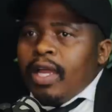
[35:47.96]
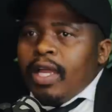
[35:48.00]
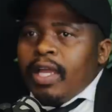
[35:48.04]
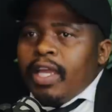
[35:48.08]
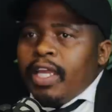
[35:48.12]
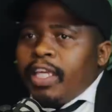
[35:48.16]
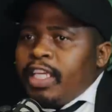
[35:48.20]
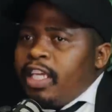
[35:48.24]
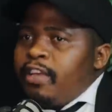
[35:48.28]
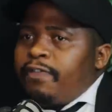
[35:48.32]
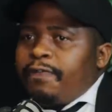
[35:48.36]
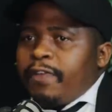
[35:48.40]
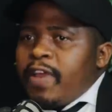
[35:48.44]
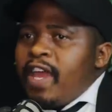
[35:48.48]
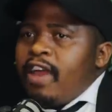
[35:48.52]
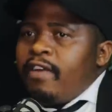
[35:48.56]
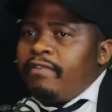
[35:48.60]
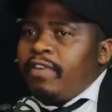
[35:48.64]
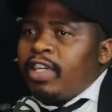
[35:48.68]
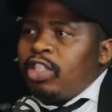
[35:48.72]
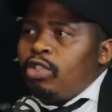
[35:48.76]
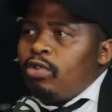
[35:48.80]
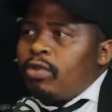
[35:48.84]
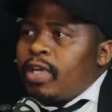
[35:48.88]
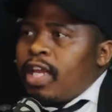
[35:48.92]
Uh, if
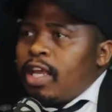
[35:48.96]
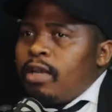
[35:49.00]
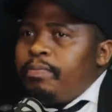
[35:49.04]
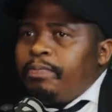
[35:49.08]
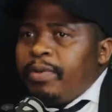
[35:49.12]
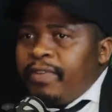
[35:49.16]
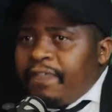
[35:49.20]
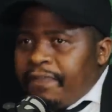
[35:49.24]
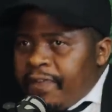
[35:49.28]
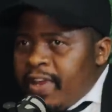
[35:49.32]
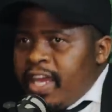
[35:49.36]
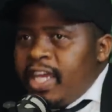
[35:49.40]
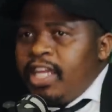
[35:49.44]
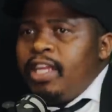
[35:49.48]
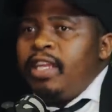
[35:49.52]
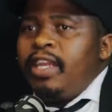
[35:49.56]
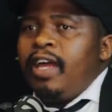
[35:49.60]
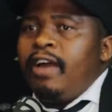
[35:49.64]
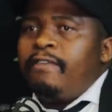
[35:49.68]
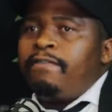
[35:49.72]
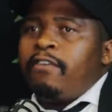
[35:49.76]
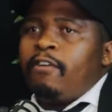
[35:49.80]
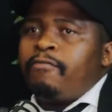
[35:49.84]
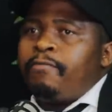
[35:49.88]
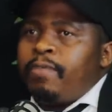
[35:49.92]
ever you can be fair
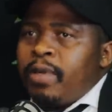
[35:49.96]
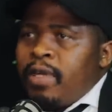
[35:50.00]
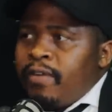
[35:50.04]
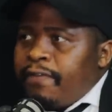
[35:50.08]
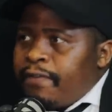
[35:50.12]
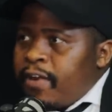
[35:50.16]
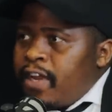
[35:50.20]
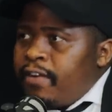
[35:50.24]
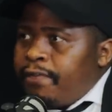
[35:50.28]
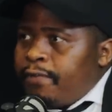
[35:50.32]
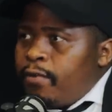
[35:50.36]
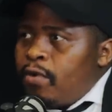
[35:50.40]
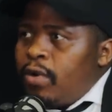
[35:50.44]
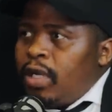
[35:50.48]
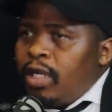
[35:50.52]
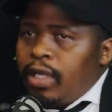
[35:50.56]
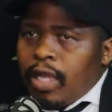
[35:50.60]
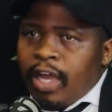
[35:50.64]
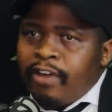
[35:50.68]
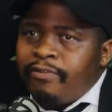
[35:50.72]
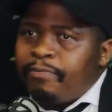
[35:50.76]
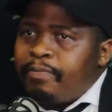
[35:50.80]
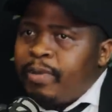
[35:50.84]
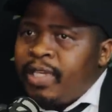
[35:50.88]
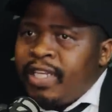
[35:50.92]
enough, I've been faithful,
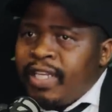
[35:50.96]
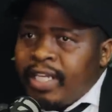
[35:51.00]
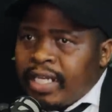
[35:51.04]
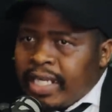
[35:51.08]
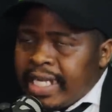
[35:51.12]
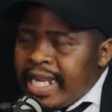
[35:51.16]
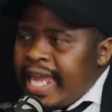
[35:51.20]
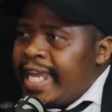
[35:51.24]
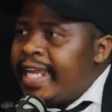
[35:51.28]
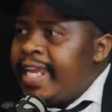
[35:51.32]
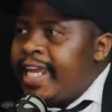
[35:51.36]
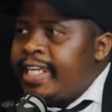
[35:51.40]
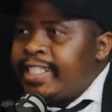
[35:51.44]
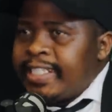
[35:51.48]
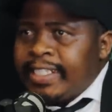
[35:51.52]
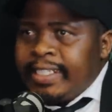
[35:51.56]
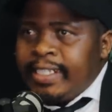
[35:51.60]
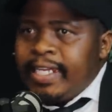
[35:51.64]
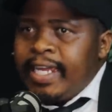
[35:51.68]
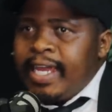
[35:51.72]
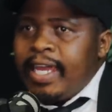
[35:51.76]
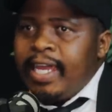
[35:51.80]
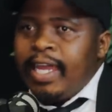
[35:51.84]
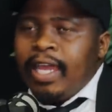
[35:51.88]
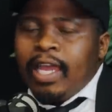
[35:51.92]
I've been the client
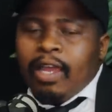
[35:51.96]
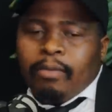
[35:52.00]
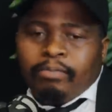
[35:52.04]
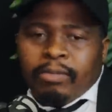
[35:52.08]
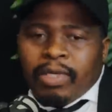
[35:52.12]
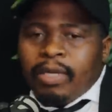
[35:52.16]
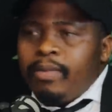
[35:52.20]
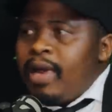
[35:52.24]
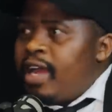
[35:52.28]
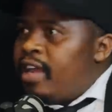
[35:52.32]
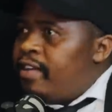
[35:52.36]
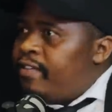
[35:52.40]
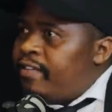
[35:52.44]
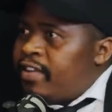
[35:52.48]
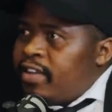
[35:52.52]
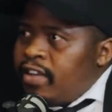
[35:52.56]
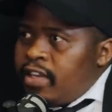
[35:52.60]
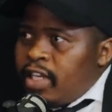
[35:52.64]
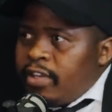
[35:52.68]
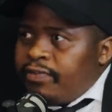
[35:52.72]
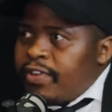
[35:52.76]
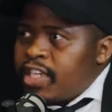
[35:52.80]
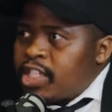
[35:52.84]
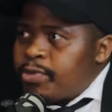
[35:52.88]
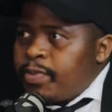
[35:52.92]
here, maybe I have
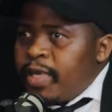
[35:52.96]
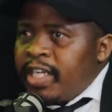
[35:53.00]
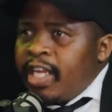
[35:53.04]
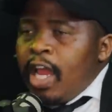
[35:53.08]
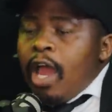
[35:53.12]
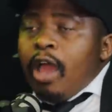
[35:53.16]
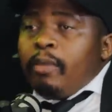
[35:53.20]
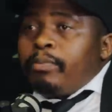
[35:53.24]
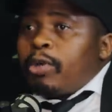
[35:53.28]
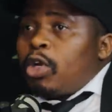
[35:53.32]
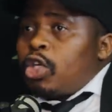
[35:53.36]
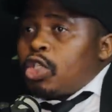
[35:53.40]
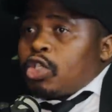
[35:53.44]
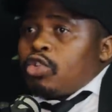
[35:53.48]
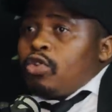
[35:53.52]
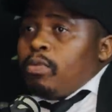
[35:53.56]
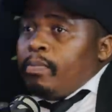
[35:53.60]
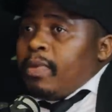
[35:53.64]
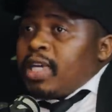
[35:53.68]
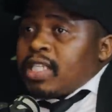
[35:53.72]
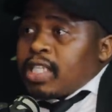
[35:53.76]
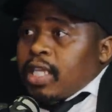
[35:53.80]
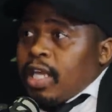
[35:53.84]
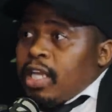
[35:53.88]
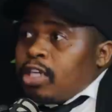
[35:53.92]
an investment, because you
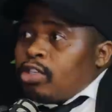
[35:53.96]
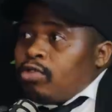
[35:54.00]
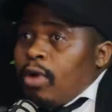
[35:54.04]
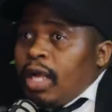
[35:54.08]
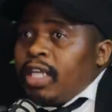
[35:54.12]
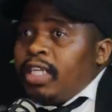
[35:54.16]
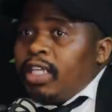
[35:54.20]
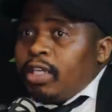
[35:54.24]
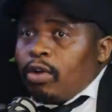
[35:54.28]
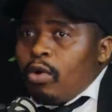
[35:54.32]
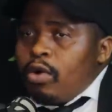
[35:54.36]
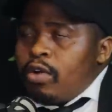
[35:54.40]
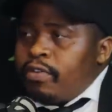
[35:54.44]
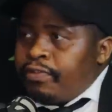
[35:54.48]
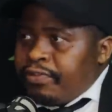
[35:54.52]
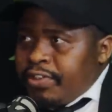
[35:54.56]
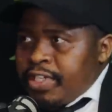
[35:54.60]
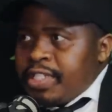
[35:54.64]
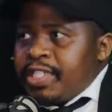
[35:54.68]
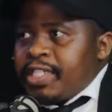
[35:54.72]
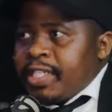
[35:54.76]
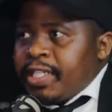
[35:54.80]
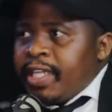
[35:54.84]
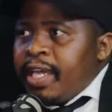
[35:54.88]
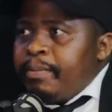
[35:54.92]
must actually
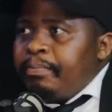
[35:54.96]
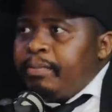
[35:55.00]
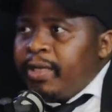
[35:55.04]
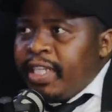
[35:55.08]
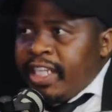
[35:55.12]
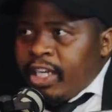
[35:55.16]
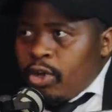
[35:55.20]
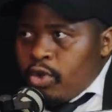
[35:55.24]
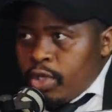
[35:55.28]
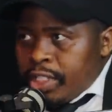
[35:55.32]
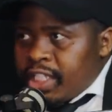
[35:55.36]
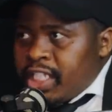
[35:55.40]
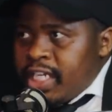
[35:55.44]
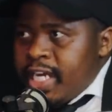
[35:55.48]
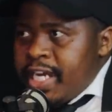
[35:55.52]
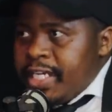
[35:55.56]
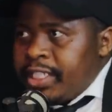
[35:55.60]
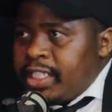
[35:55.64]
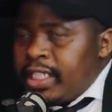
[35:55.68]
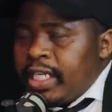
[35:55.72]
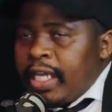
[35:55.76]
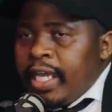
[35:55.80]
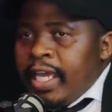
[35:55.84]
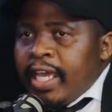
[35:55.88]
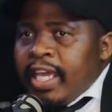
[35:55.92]
convince them,
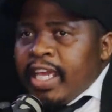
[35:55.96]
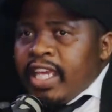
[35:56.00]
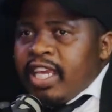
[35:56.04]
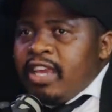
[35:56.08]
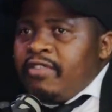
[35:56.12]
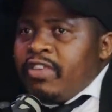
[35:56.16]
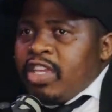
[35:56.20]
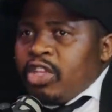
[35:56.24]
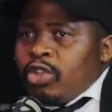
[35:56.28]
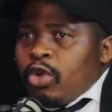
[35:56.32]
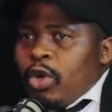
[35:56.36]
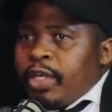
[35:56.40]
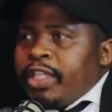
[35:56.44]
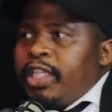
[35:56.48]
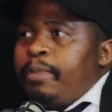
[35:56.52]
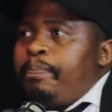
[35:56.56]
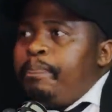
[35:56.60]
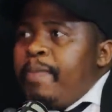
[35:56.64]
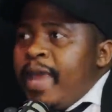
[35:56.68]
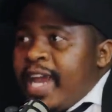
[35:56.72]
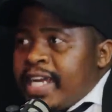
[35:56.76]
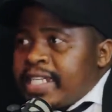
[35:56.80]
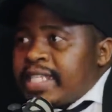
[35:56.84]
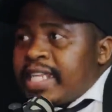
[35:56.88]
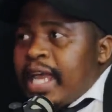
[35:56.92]
negotiate. Even though the
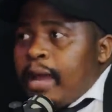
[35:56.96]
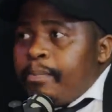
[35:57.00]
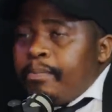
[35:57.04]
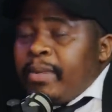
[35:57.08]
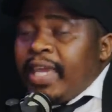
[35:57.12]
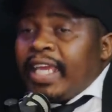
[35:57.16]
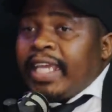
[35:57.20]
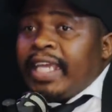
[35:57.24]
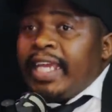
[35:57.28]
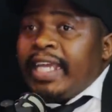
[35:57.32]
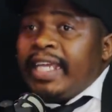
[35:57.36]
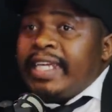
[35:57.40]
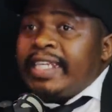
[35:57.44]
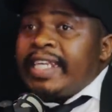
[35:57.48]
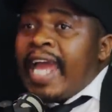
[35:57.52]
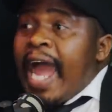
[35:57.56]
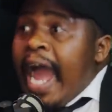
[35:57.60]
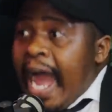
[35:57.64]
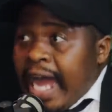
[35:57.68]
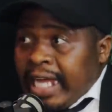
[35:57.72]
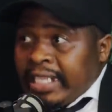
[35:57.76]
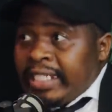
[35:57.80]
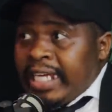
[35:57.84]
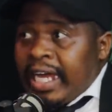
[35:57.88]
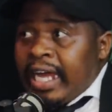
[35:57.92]
banks are making it
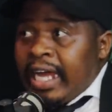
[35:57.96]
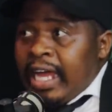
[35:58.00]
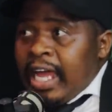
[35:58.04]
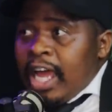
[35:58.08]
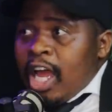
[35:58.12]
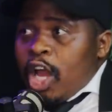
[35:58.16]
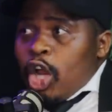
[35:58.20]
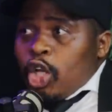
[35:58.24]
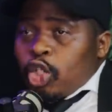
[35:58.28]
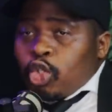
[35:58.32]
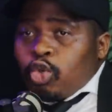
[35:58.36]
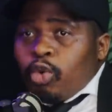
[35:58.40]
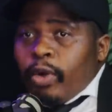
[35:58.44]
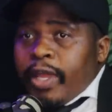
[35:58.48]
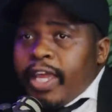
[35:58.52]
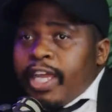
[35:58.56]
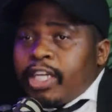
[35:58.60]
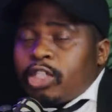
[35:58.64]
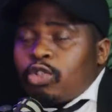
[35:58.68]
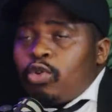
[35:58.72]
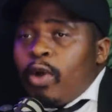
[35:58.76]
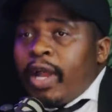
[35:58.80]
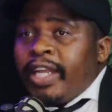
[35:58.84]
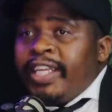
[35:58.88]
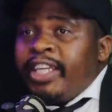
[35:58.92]
harder to
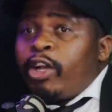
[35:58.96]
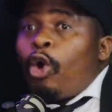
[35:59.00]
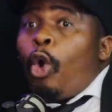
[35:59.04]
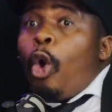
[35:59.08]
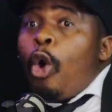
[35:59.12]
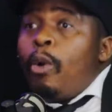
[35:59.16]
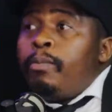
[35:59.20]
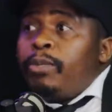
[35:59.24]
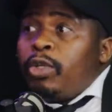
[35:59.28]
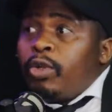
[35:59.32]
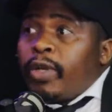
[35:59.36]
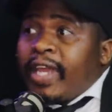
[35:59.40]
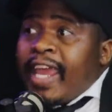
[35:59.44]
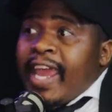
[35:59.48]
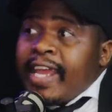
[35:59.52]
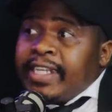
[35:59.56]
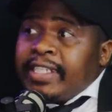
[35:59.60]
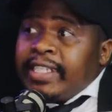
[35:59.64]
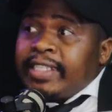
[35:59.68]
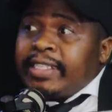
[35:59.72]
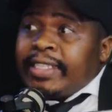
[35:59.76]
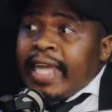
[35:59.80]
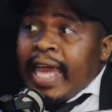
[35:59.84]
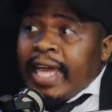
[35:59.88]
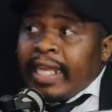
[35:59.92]
actually
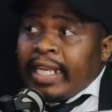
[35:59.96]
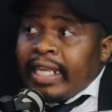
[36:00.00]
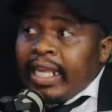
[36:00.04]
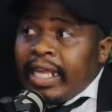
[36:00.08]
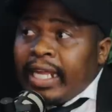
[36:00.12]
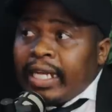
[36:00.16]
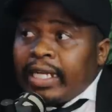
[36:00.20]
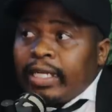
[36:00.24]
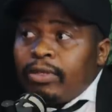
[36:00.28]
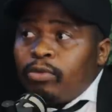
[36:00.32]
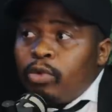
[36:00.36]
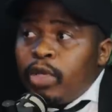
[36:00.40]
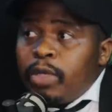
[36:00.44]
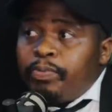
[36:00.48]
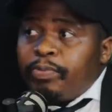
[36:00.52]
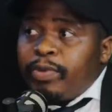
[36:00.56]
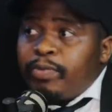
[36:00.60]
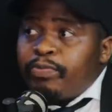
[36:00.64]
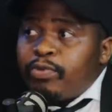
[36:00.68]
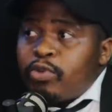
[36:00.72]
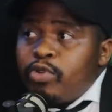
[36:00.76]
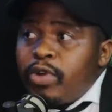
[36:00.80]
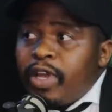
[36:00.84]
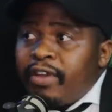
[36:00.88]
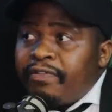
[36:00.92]
communicate it directly with
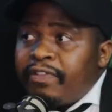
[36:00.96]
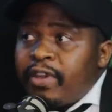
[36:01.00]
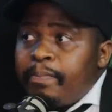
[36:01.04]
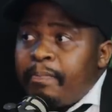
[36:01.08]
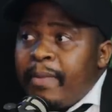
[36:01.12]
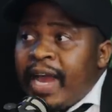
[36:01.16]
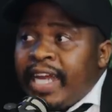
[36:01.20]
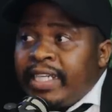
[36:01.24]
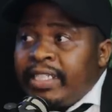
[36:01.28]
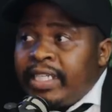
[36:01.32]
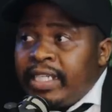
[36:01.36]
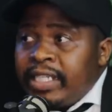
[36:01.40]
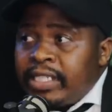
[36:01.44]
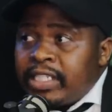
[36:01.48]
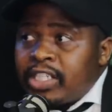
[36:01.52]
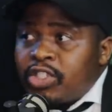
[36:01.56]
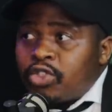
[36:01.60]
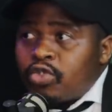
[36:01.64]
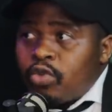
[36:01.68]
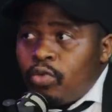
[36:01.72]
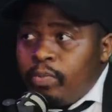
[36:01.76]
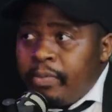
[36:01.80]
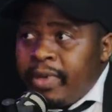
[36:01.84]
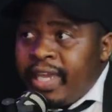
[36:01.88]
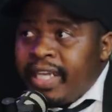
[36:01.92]
people who have a mandate
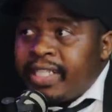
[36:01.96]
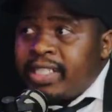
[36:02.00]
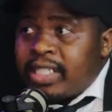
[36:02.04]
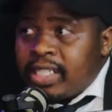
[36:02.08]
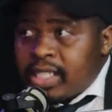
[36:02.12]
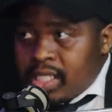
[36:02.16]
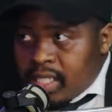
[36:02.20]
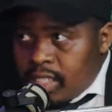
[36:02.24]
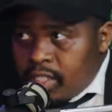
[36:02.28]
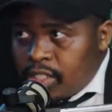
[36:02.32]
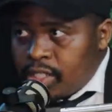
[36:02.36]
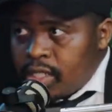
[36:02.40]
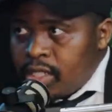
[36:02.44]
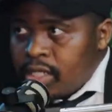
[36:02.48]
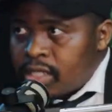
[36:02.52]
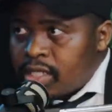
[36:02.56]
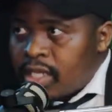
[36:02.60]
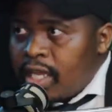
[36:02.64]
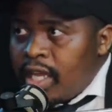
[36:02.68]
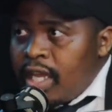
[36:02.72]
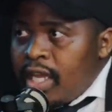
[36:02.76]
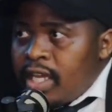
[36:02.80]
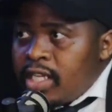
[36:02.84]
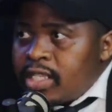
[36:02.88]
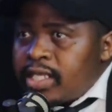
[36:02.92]
to make decisions.